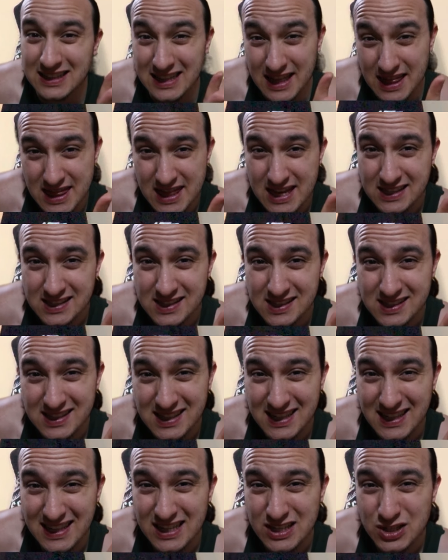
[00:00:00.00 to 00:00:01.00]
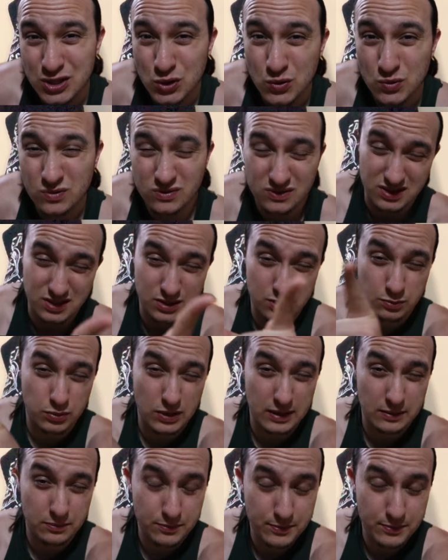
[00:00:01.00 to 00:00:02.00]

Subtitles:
This is gonna get you to break